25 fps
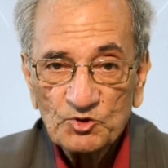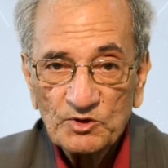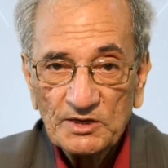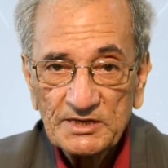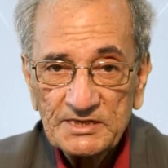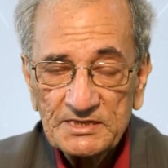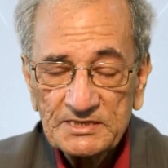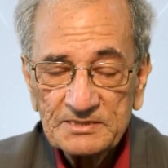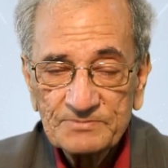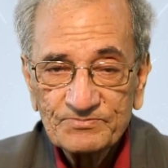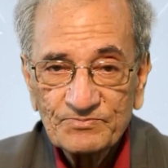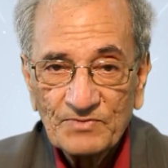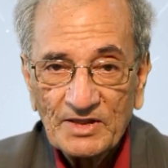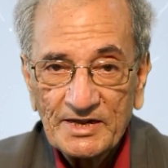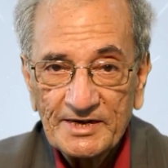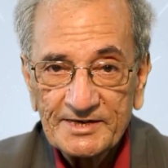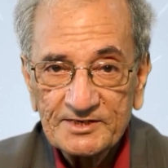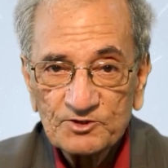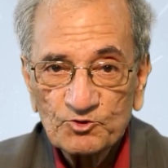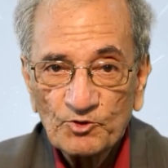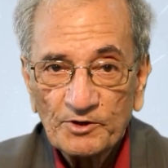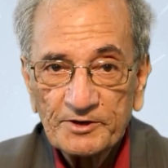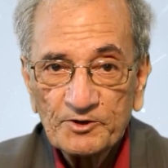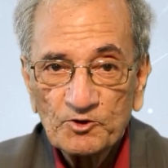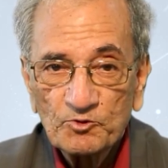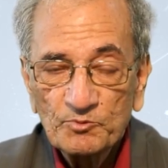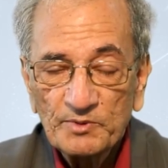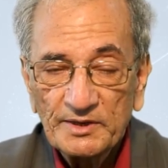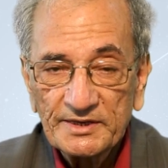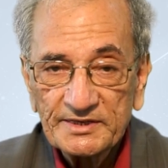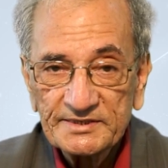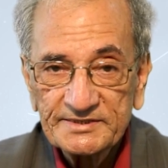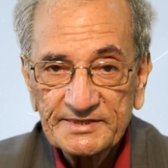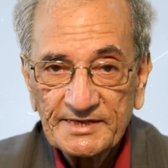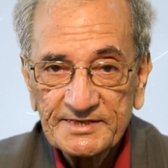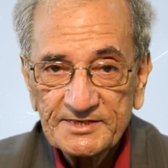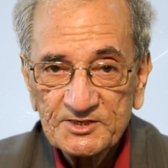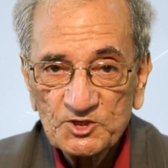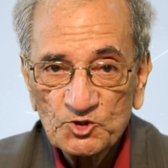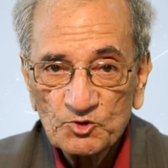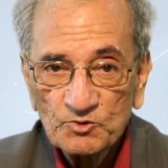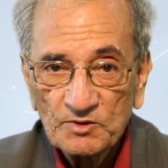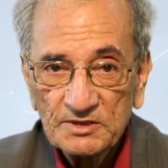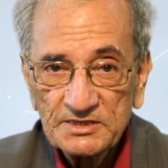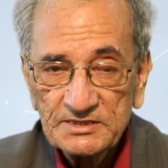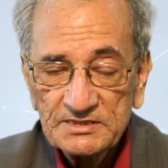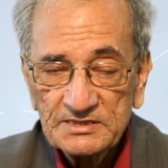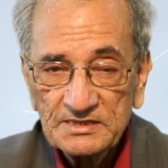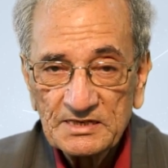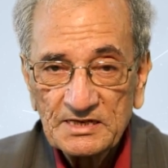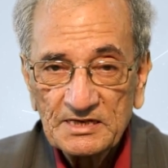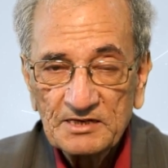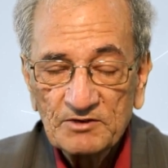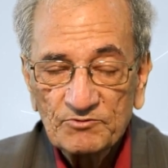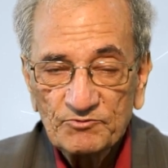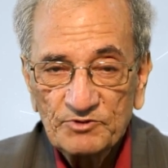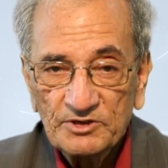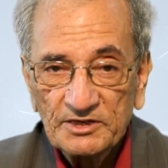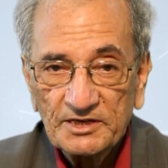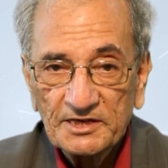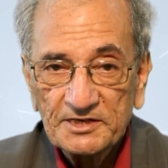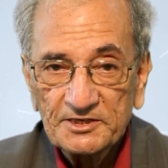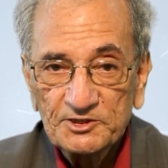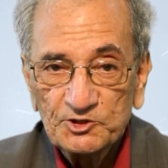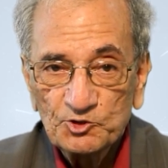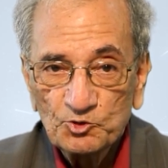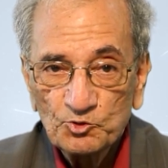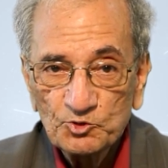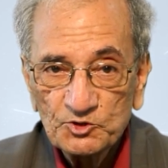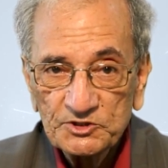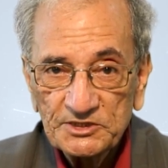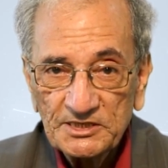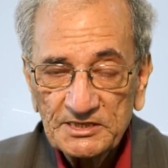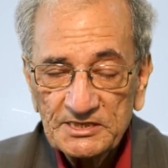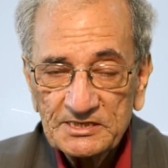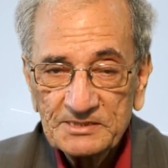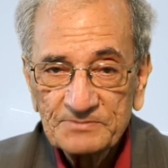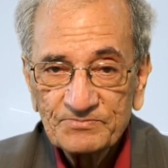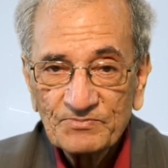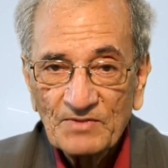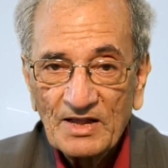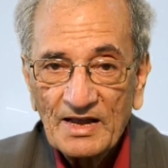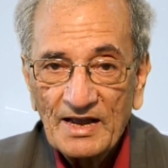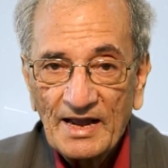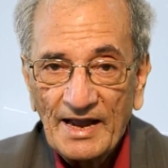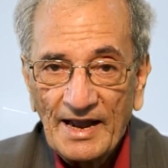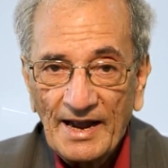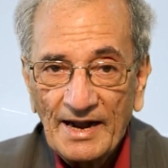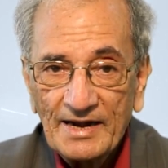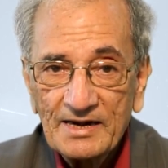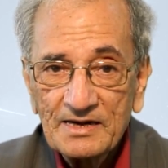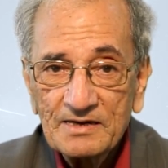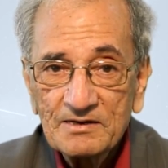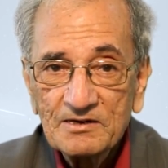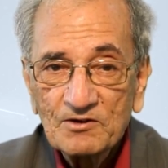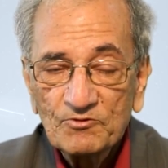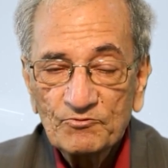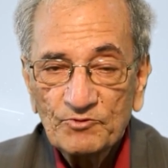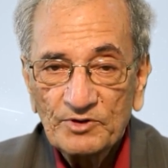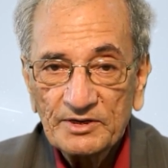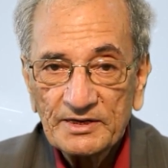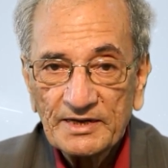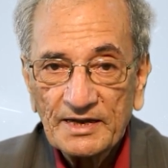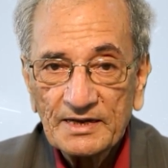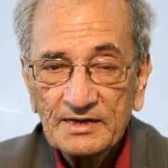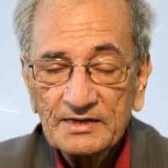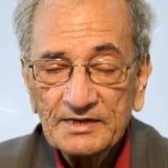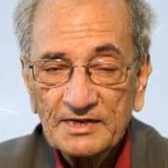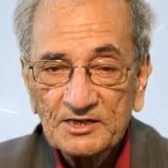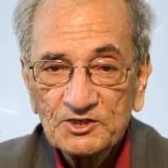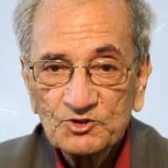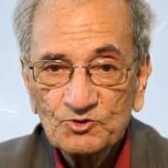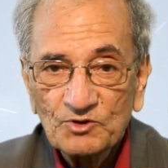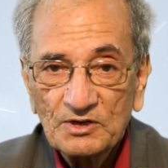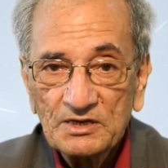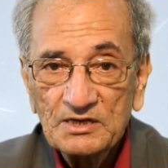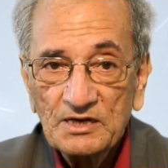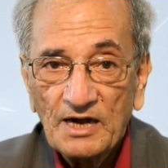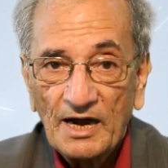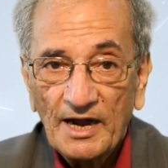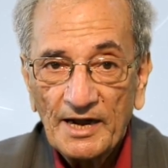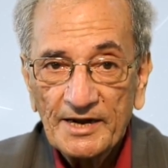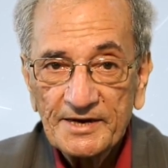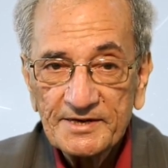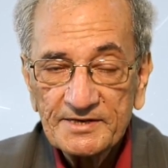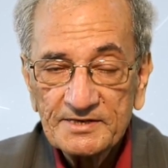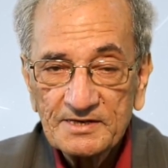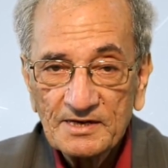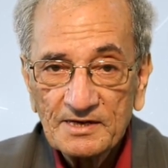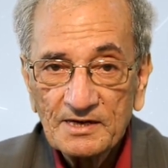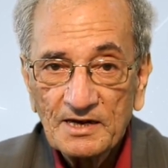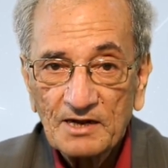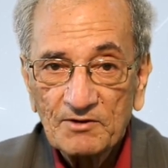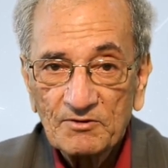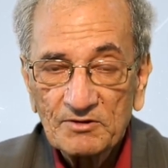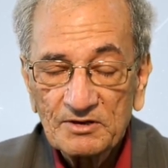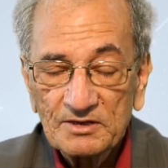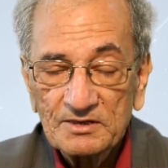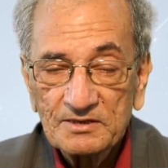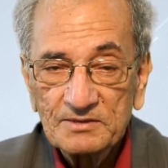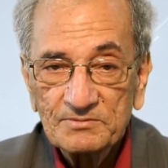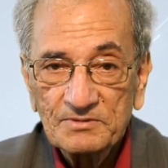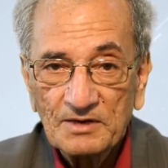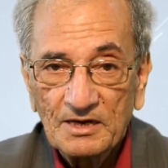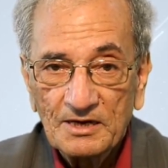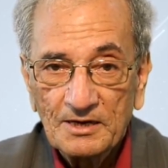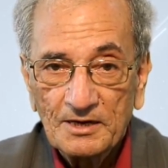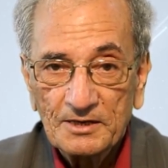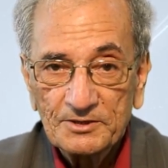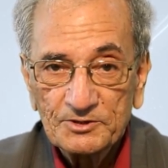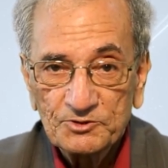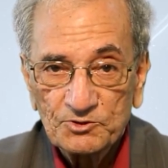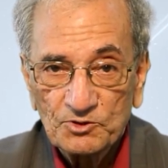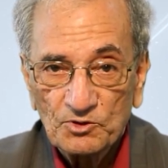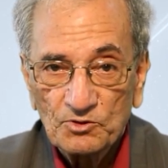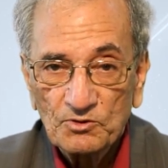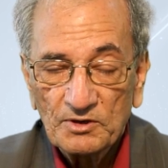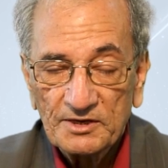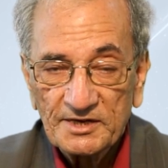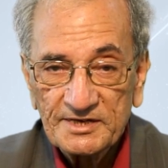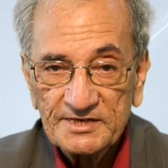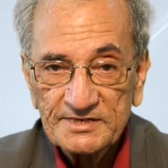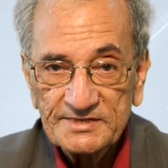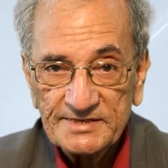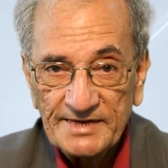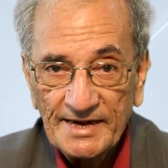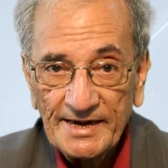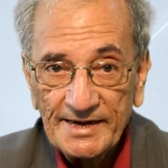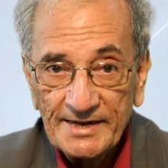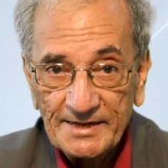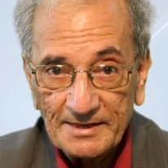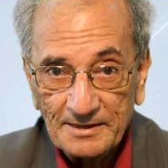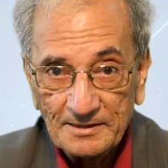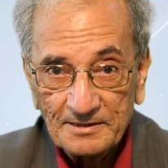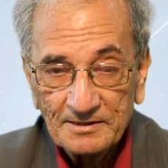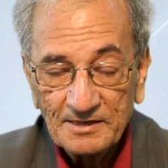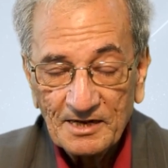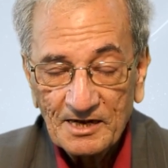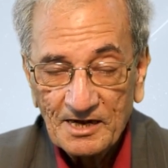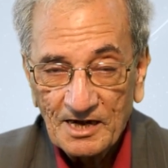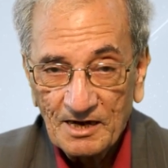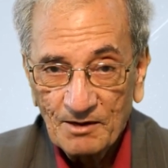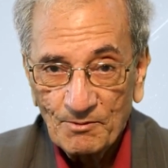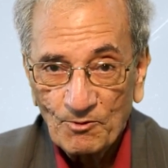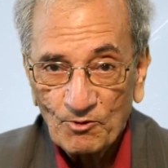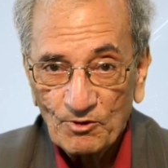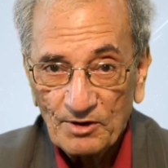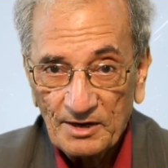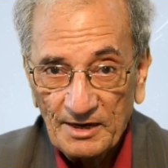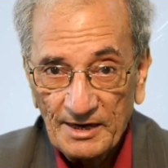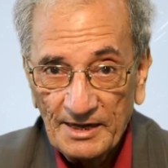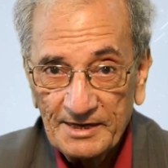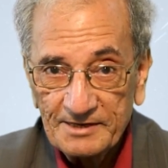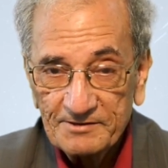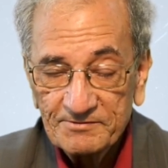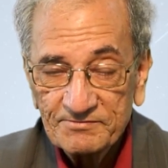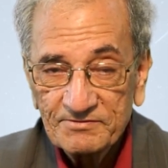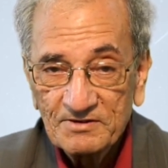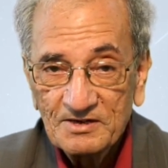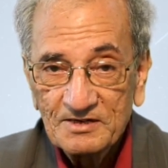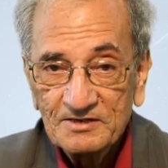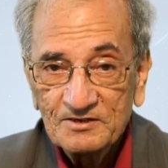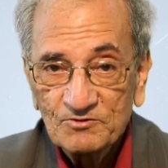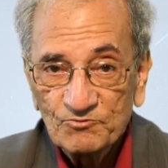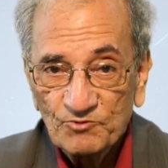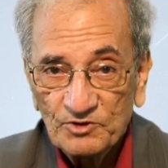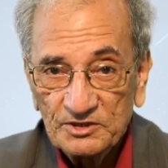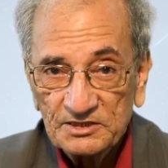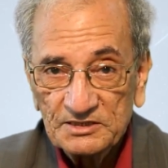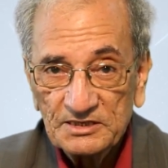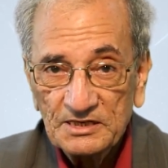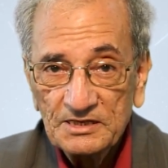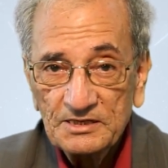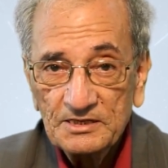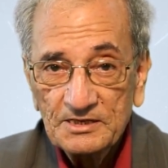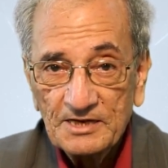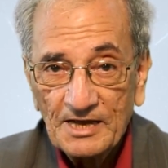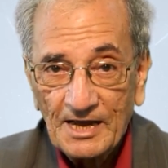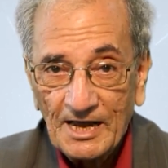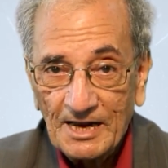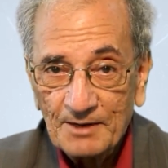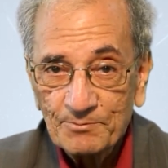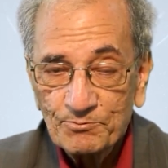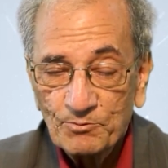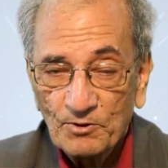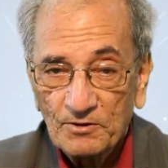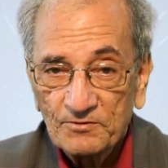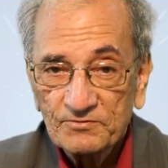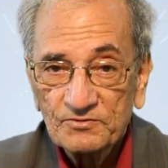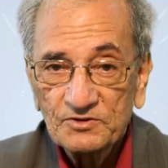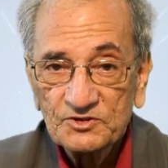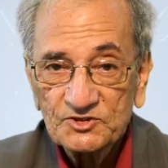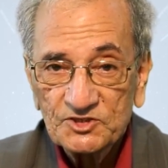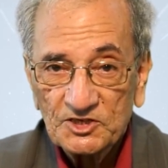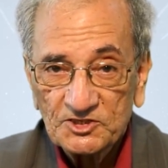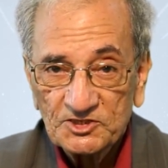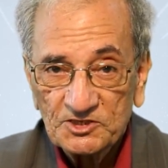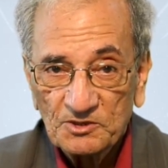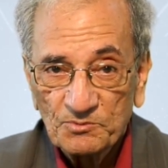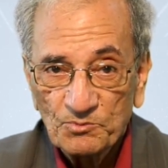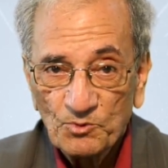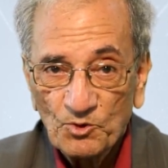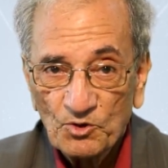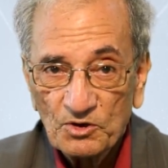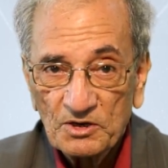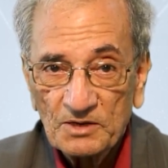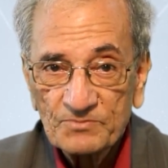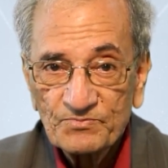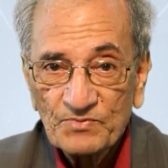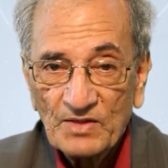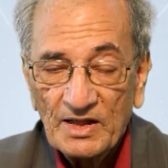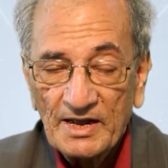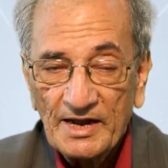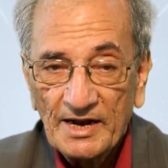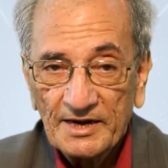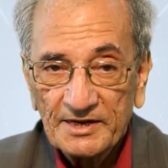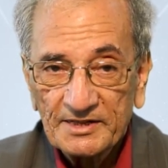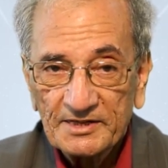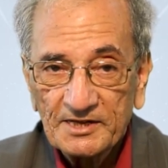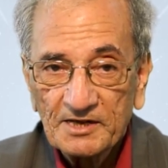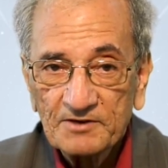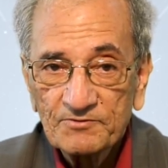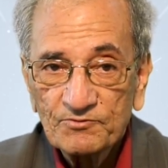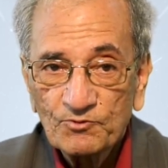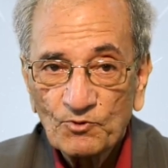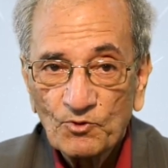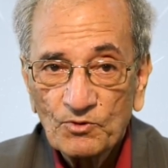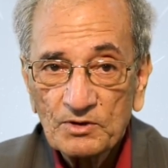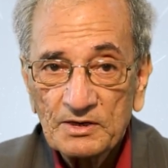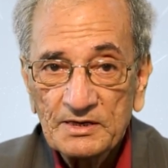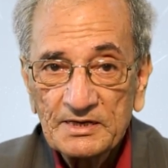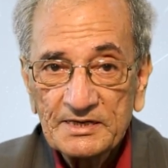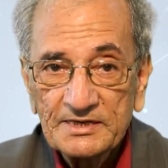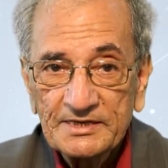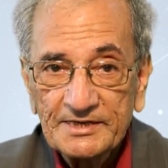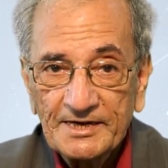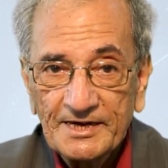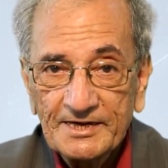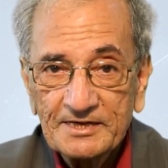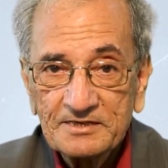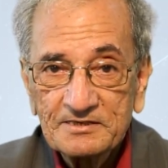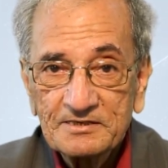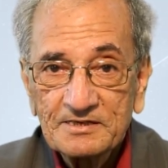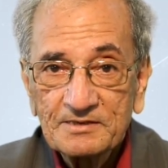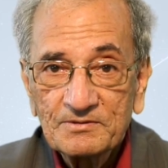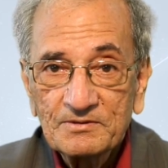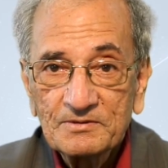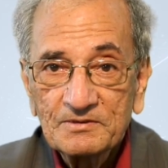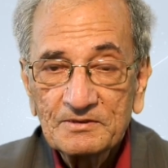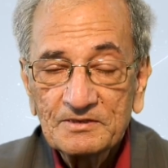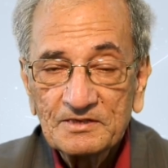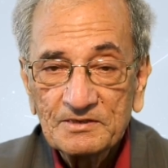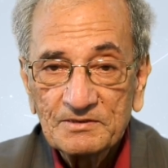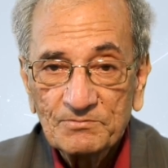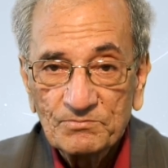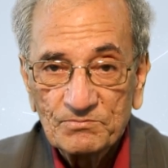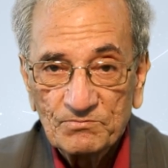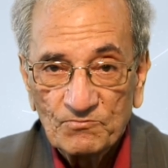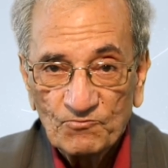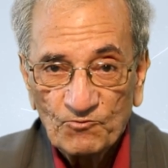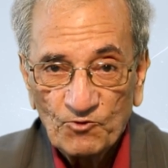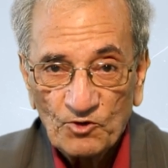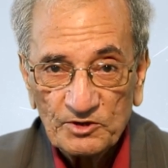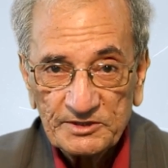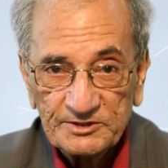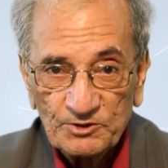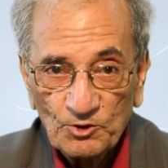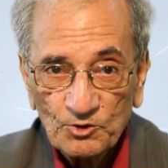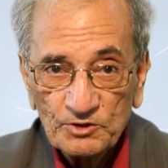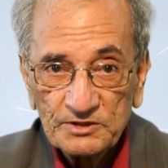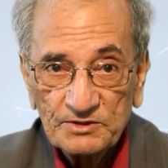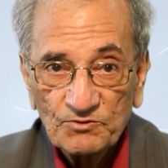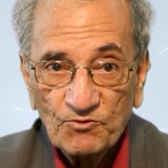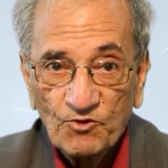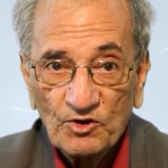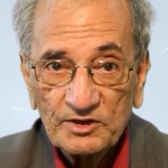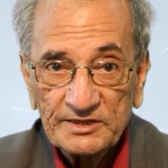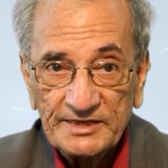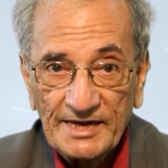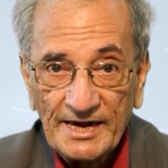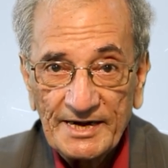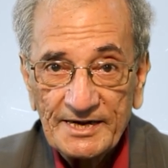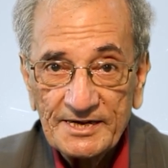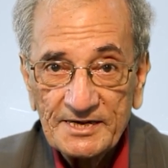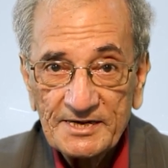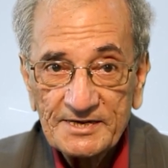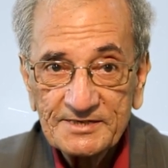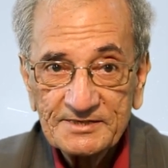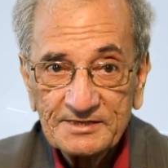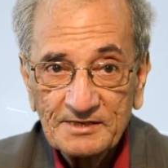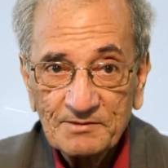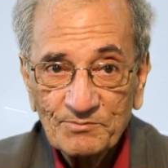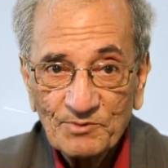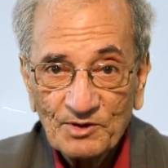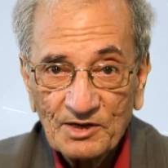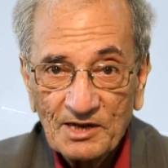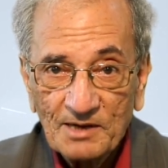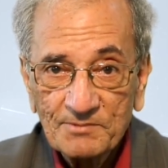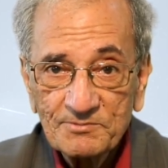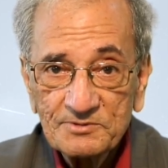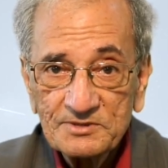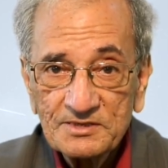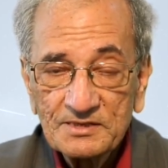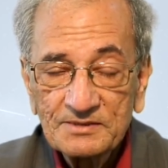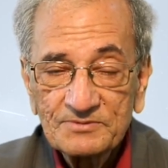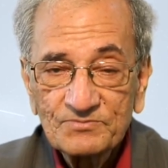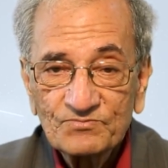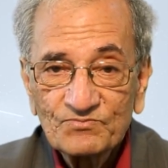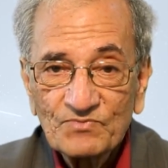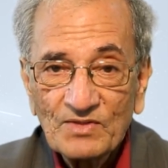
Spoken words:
to us, it's going to make sense to us, we can use it, and we can actually heighten our understanding about life with the help of such a book. And therefore, it for that reason becomes